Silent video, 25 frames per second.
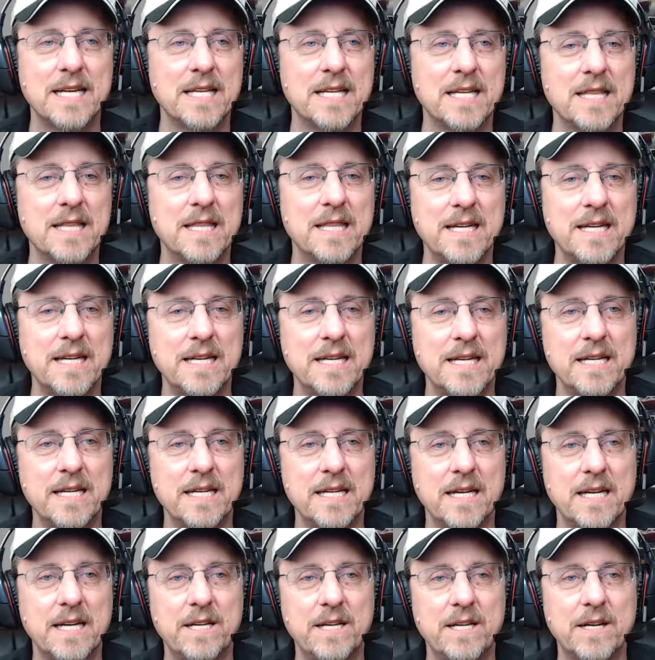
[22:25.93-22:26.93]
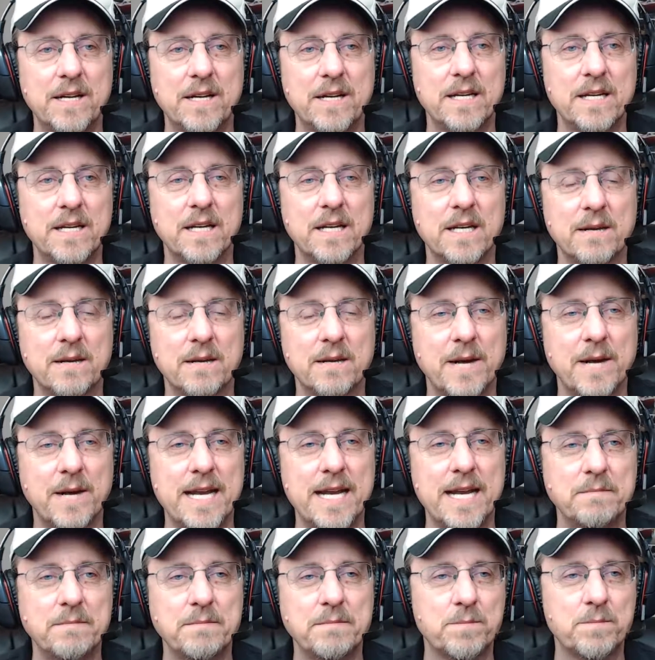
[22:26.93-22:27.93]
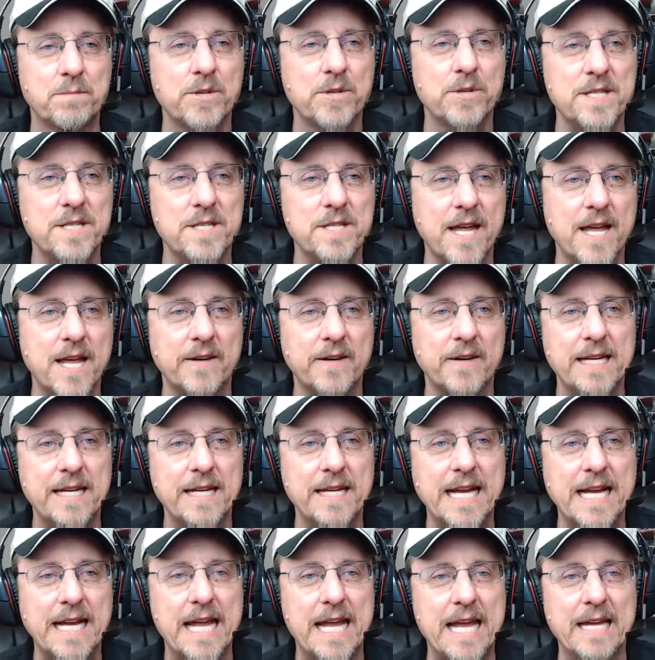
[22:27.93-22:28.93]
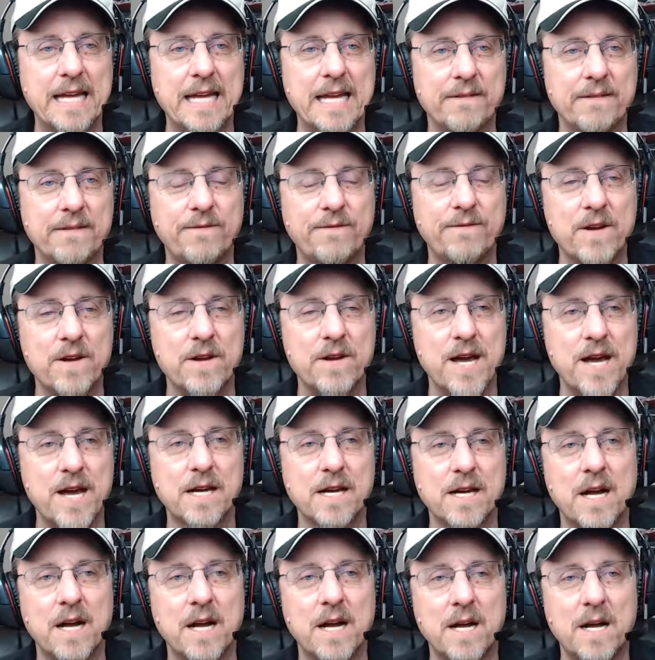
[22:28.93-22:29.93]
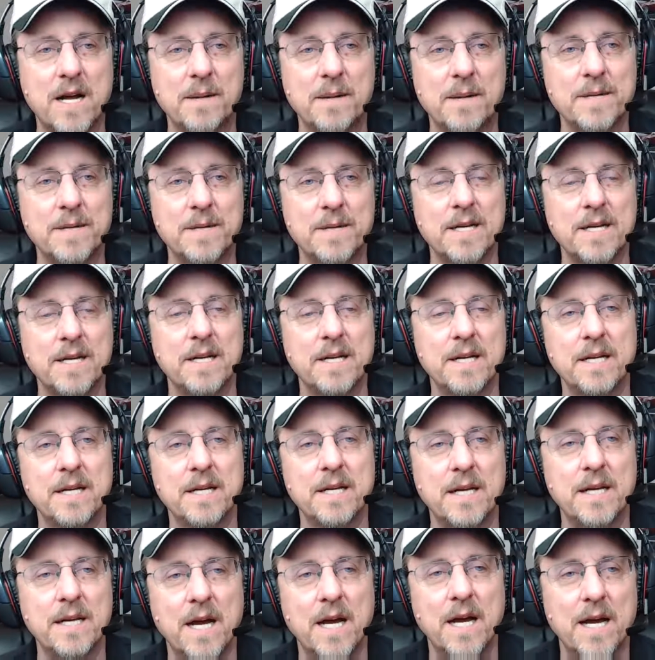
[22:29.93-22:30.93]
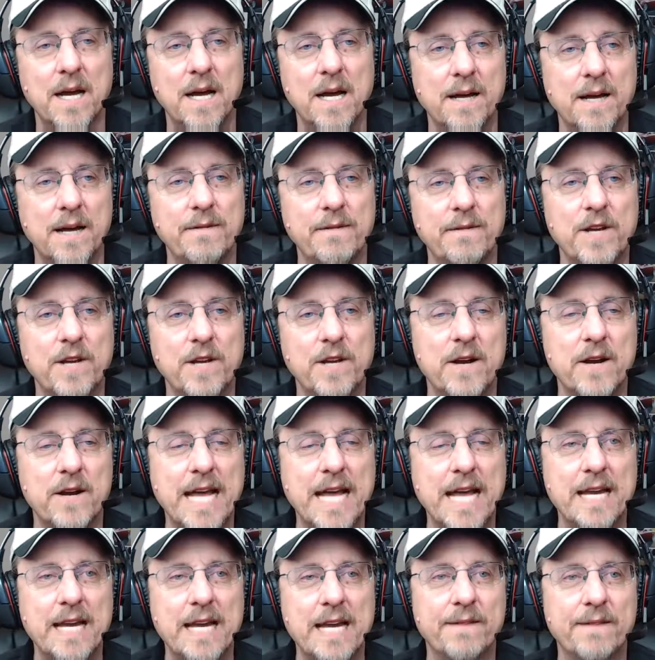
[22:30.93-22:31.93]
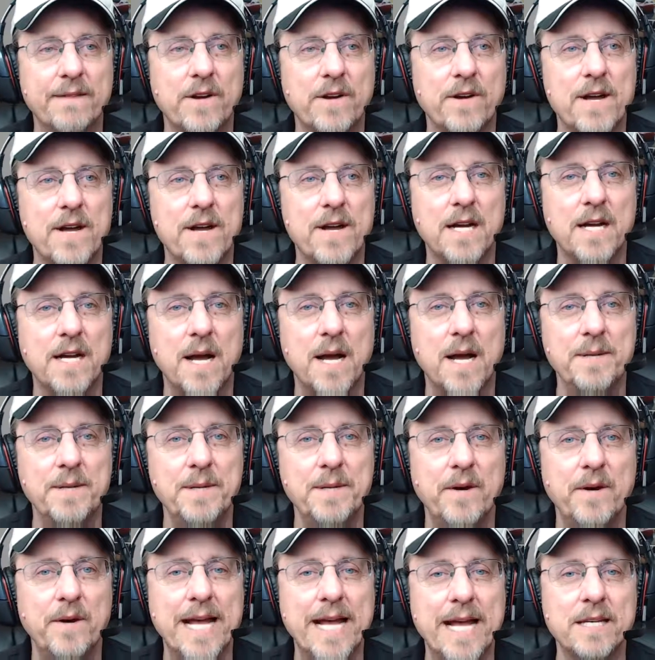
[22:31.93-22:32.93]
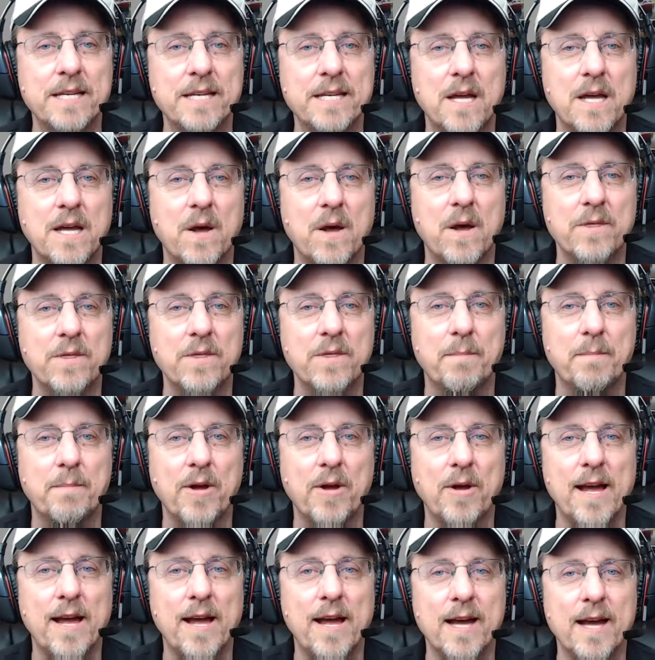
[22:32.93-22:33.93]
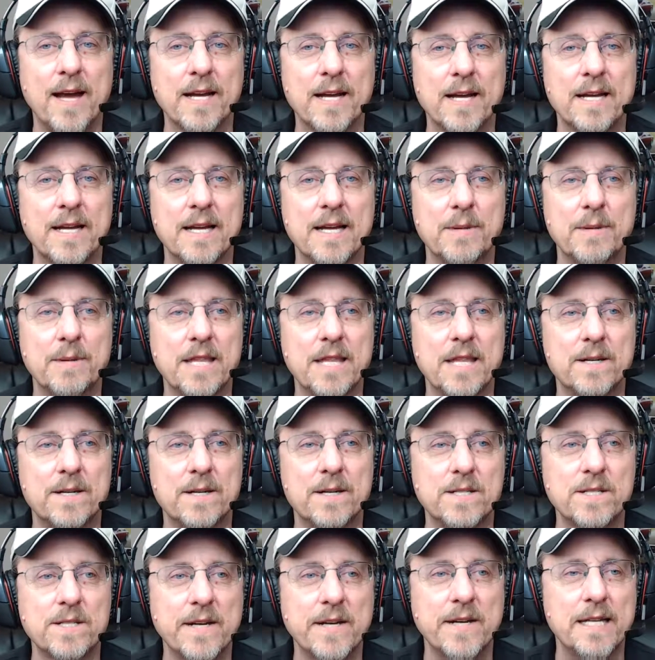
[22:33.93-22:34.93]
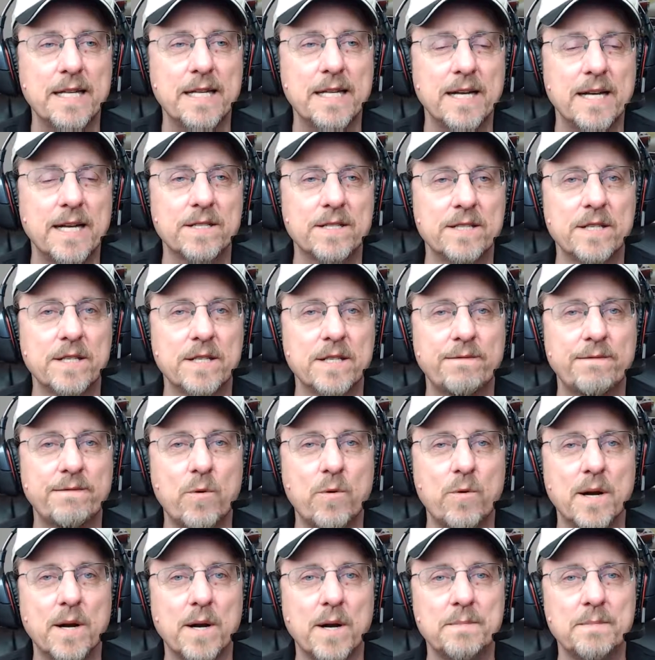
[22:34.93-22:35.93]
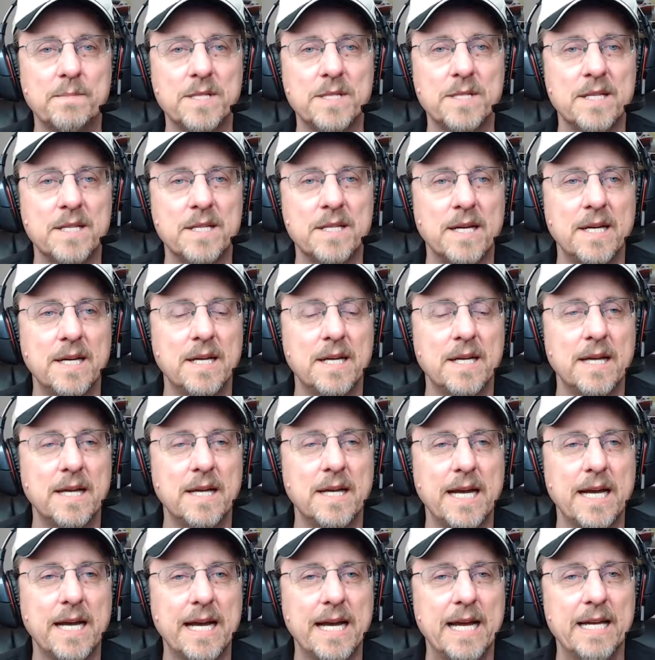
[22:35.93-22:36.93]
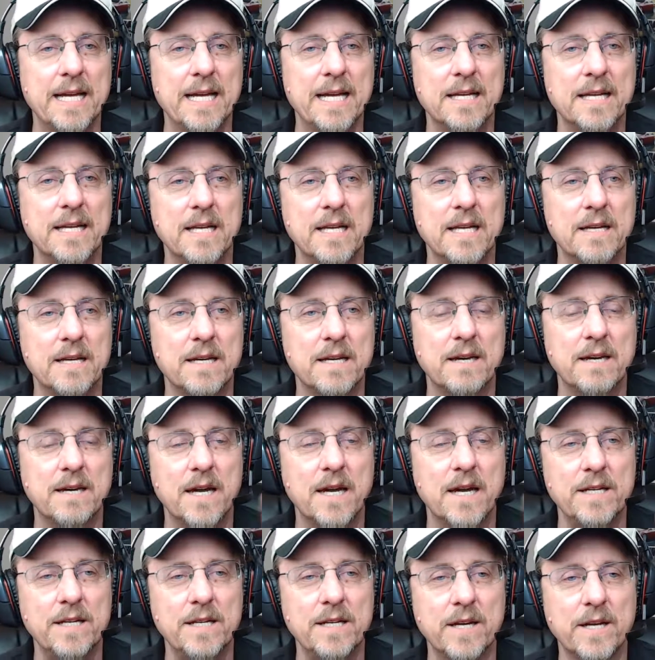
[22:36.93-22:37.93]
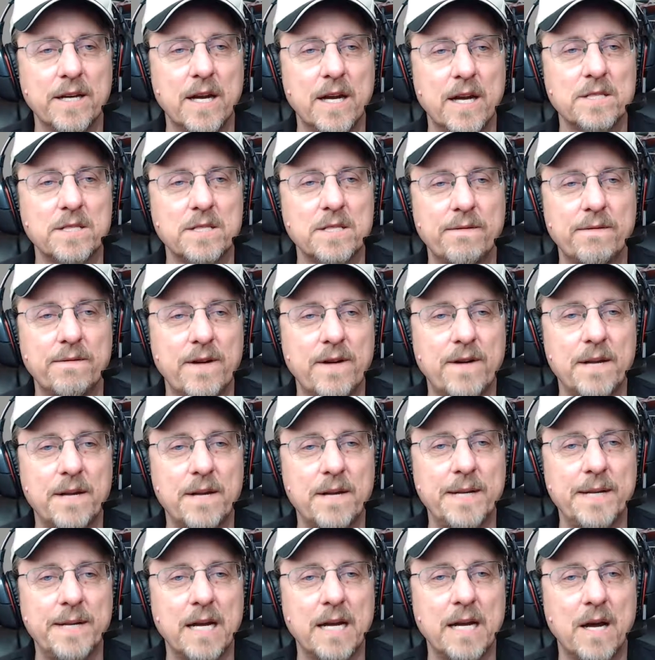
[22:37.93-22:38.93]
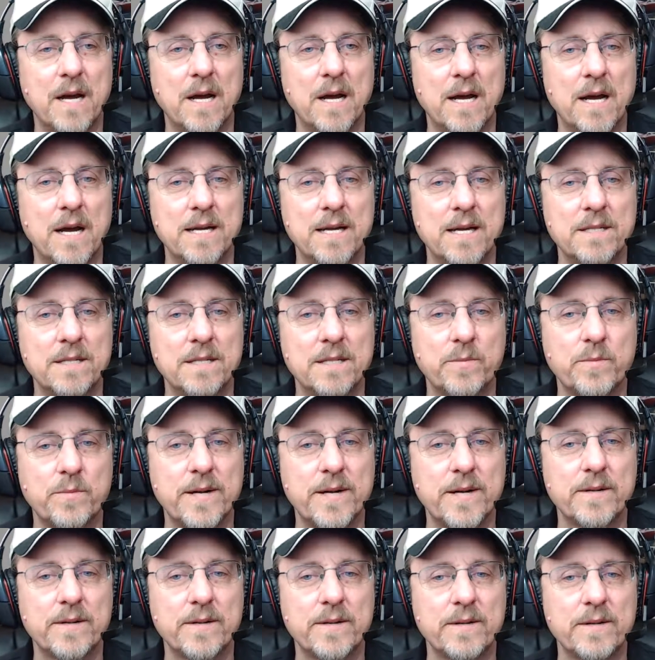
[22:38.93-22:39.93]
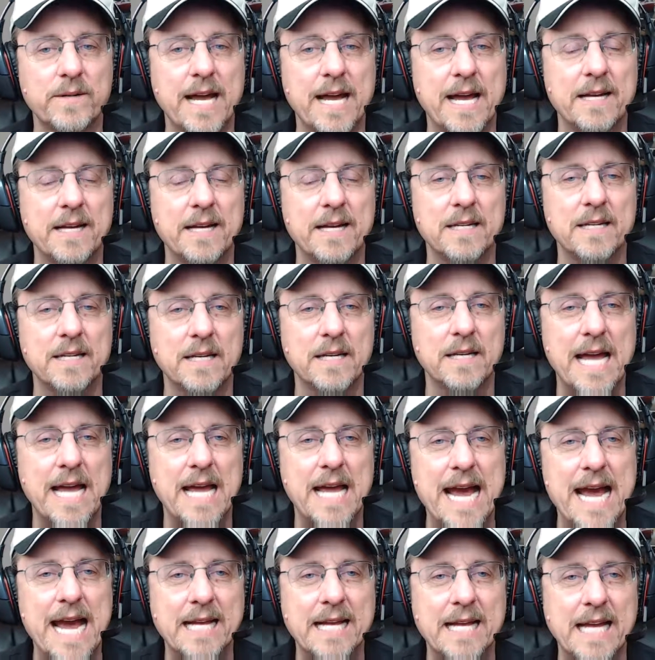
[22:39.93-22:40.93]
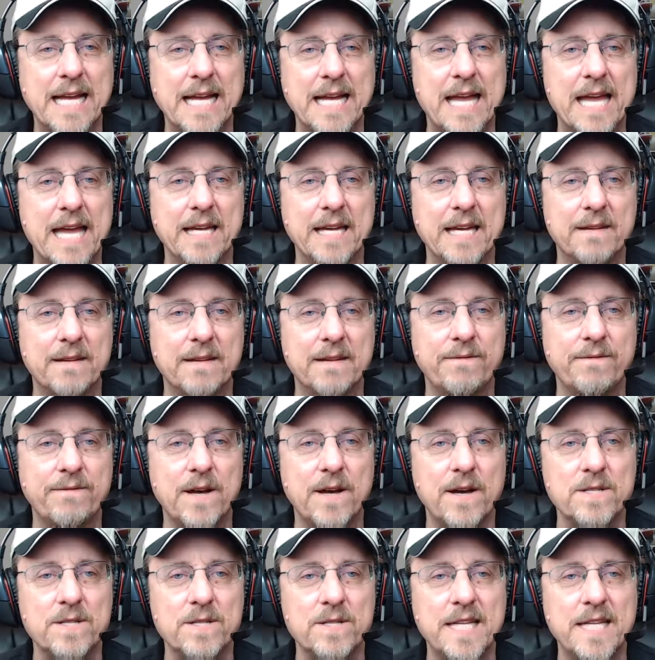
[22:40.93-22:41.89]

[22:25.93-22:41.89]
My name is Bruce Nunnally, CaddyInfo.com. If you go to CaddyInfo.com, you land on the blog, but there's a link there to the forums. And you can also find me on Twitter at CaddyInfo,